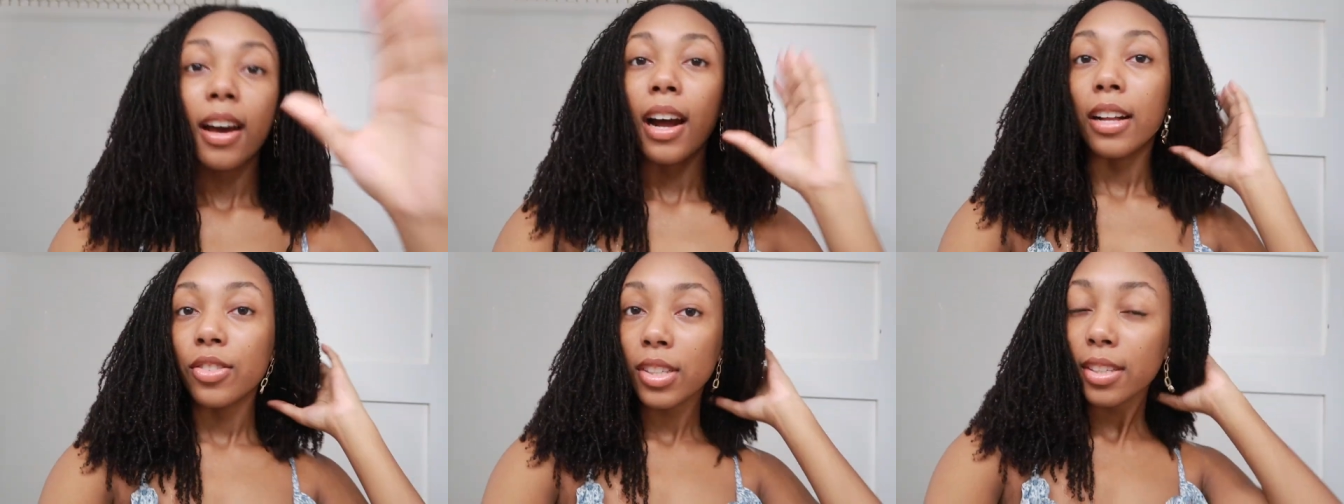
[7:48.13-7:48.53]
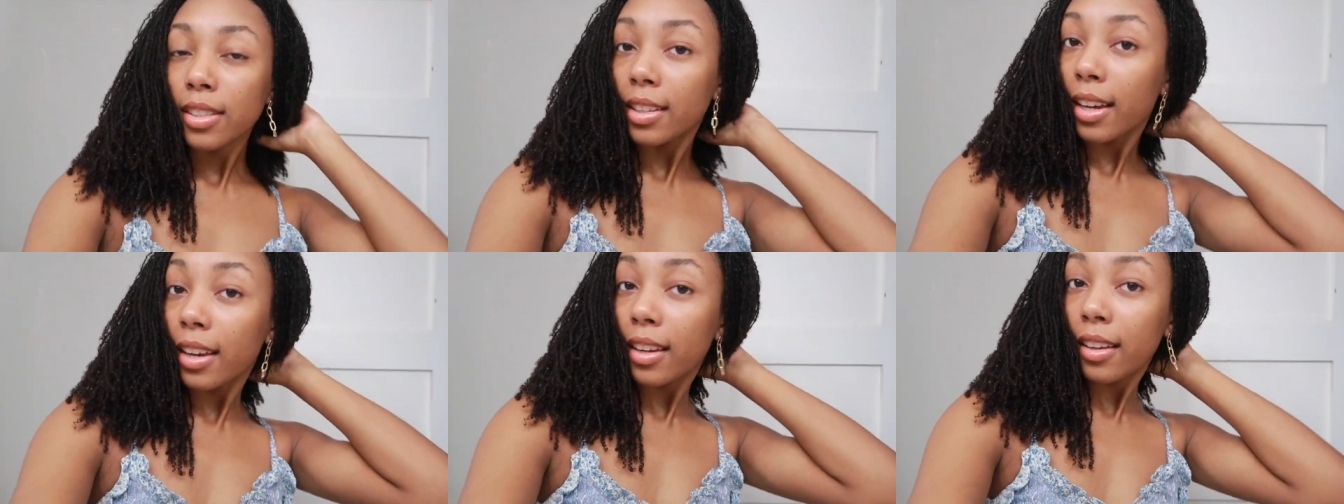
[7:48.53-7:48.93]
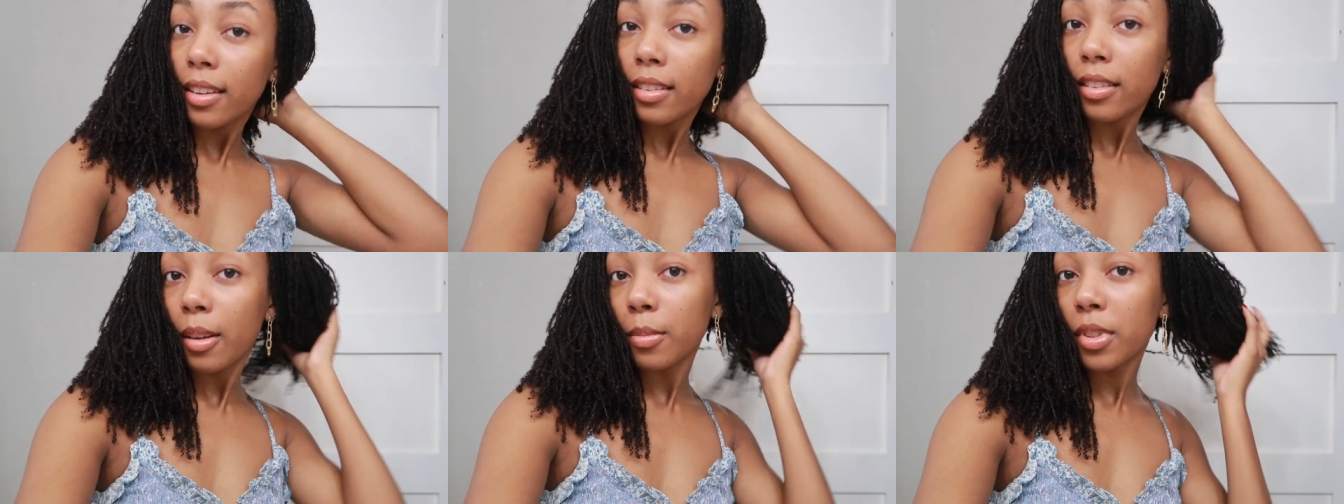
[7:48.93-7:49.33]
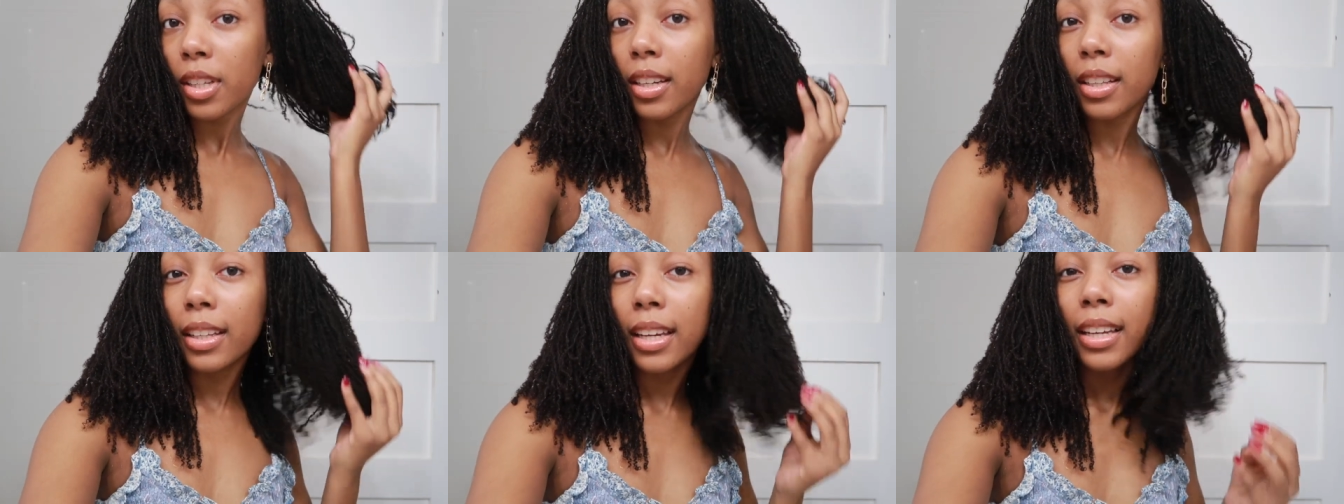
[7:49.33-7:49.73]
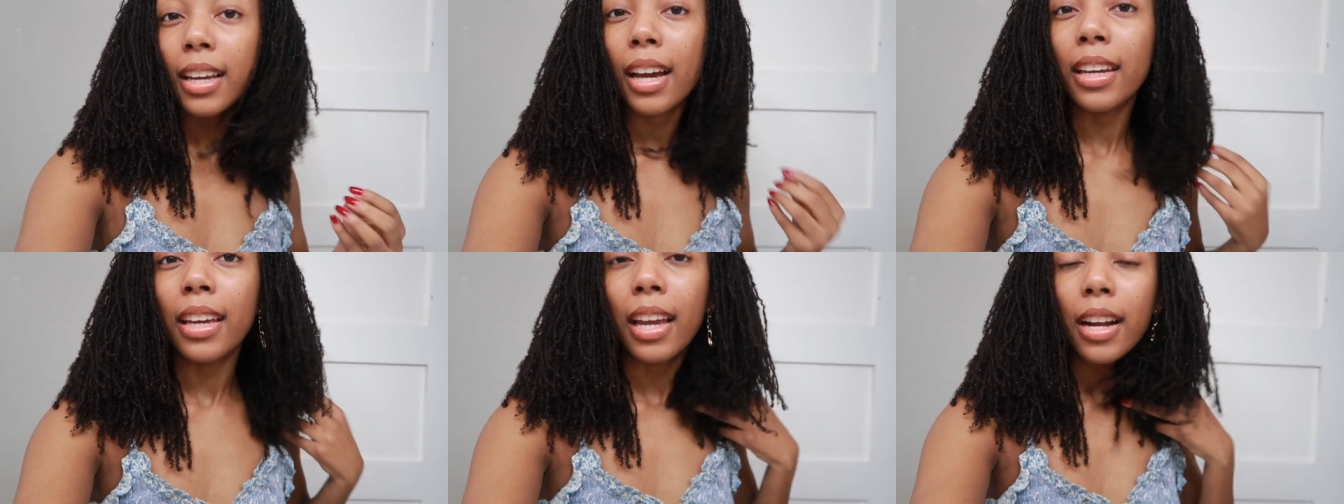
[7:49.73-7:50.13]
I just let it, I'm just going to let it
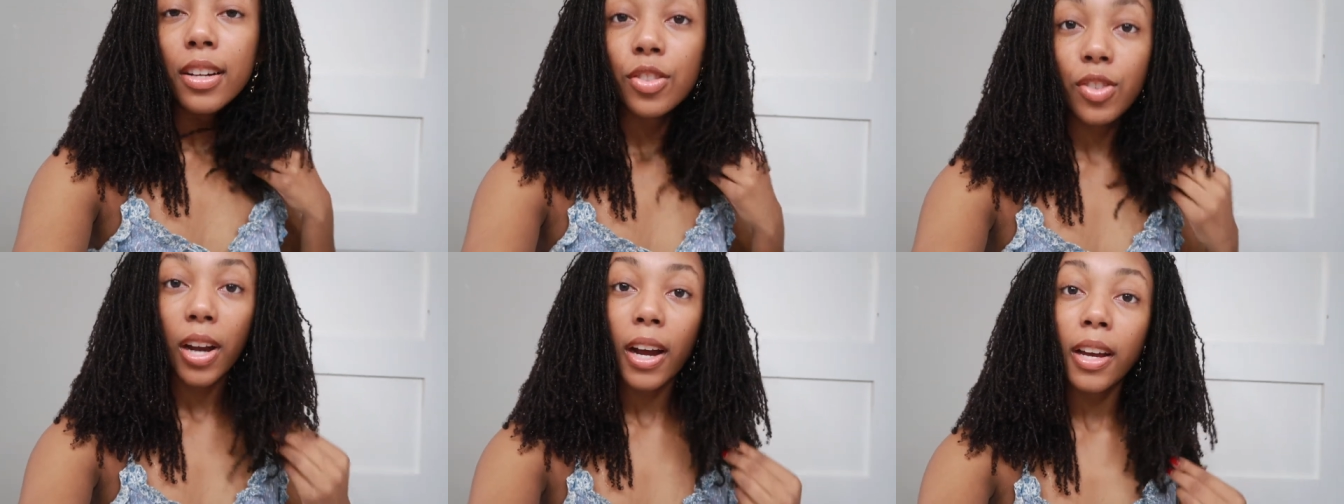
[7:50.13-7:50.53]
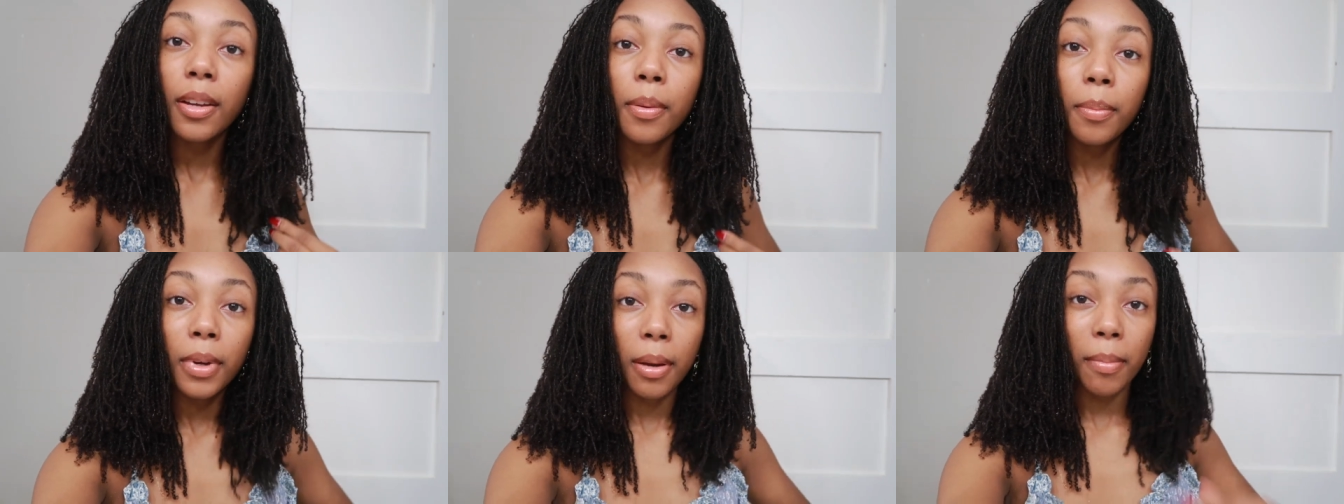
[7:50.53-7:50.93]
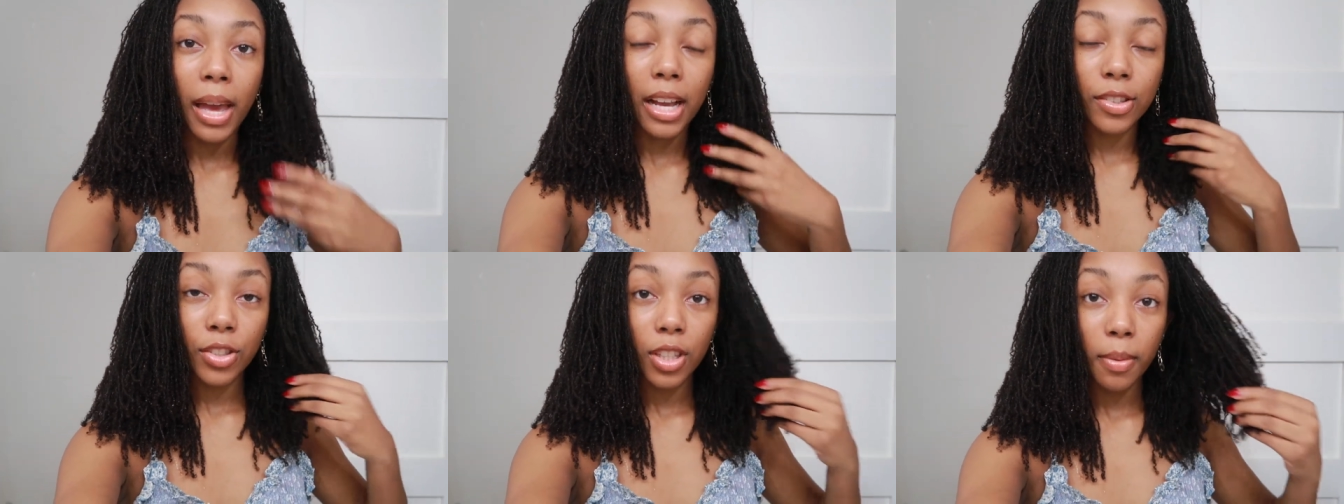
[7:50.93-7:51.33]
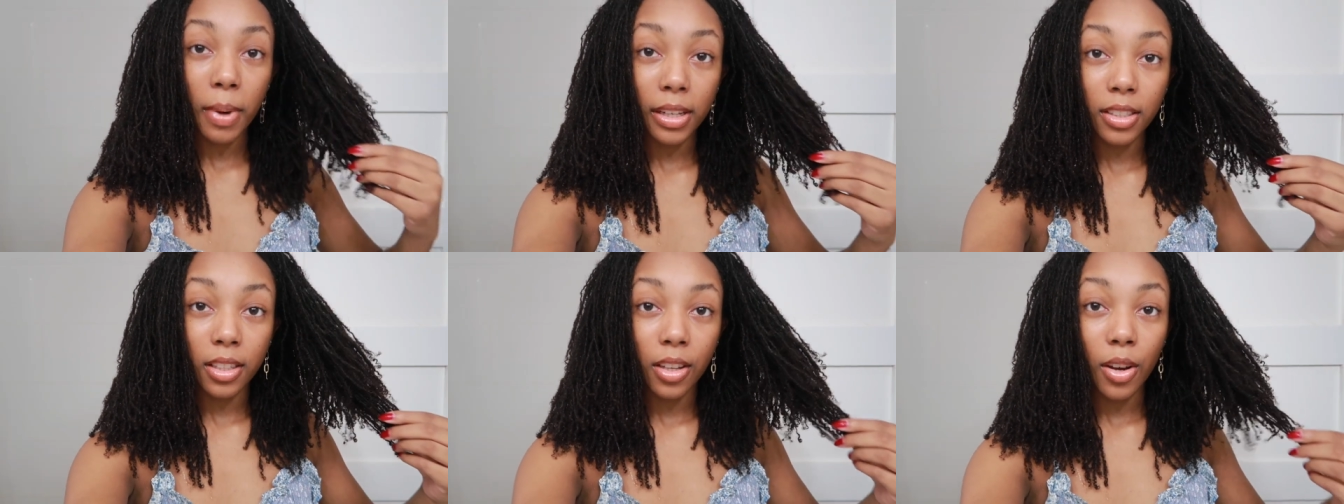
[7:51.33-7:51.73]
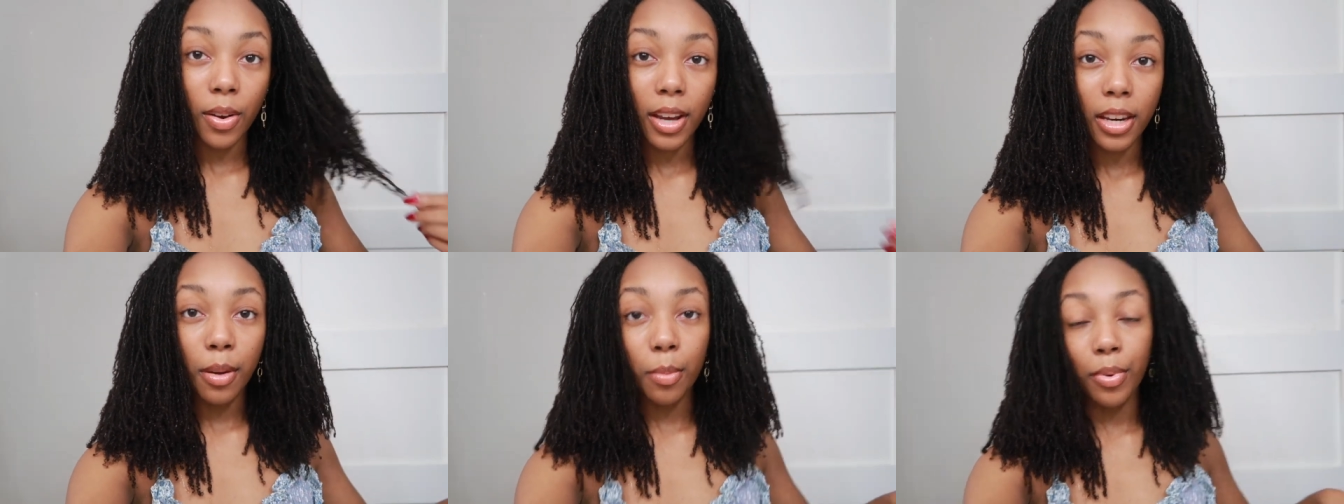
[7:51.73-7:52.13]
kind of air dry, but I'm actually about to go
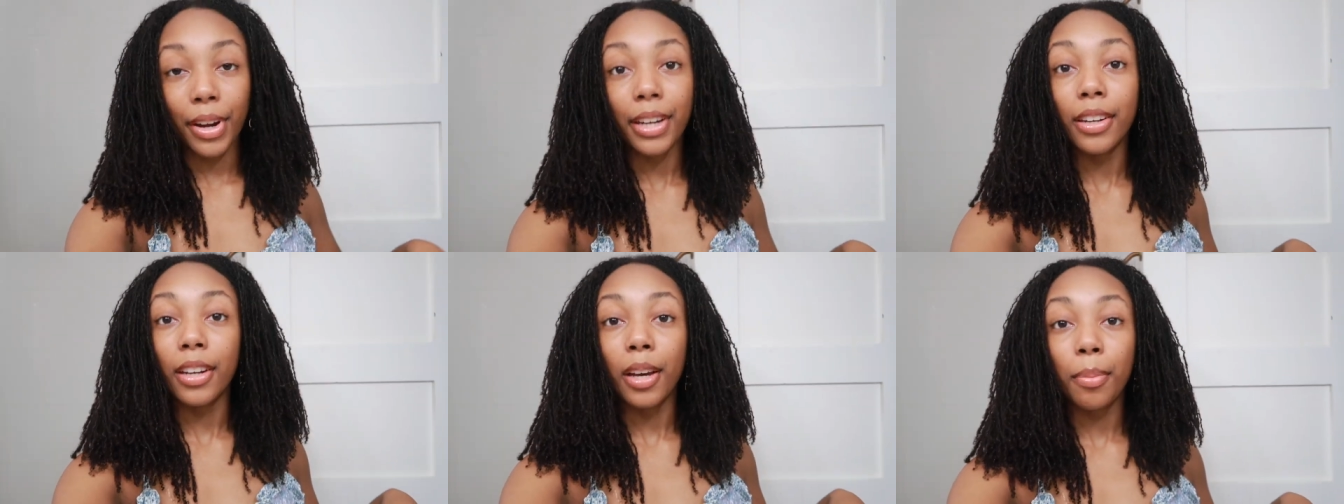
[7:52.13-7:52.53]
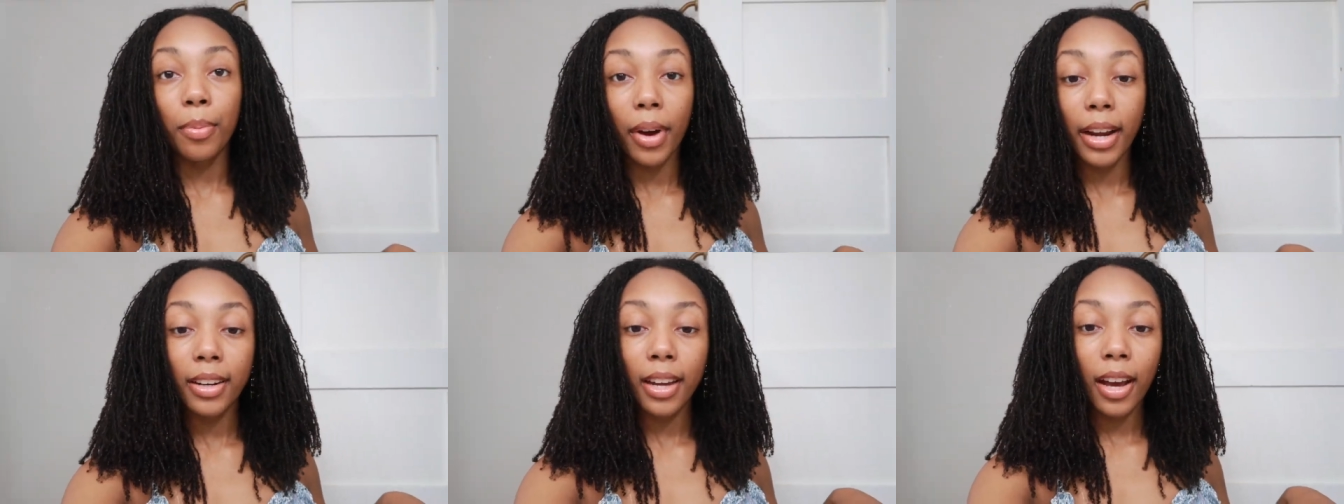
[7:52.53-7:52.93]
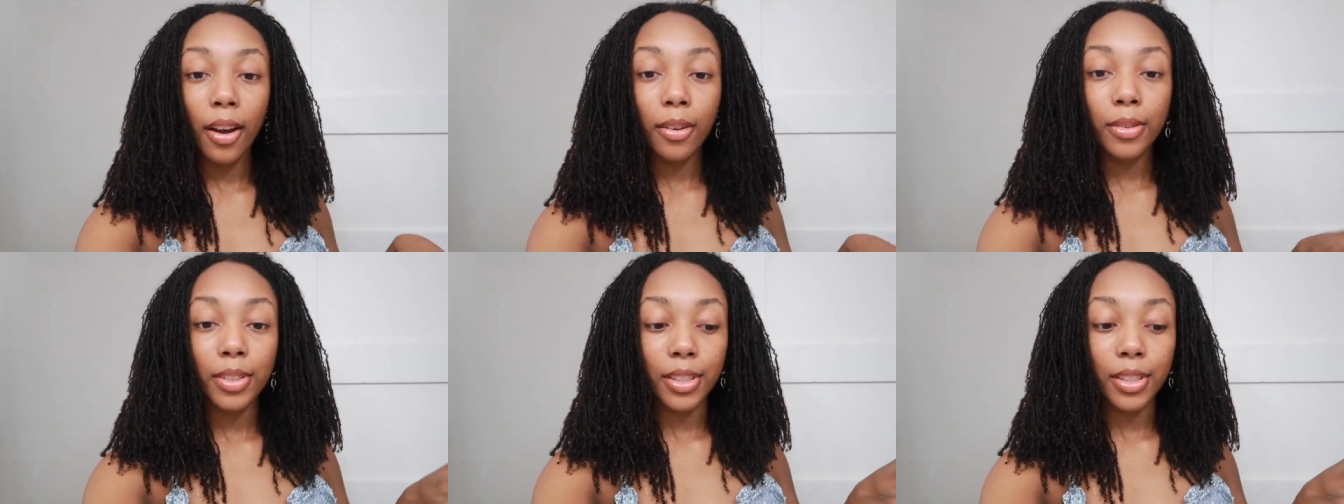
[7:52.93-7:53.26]
ahead and braid it up right now.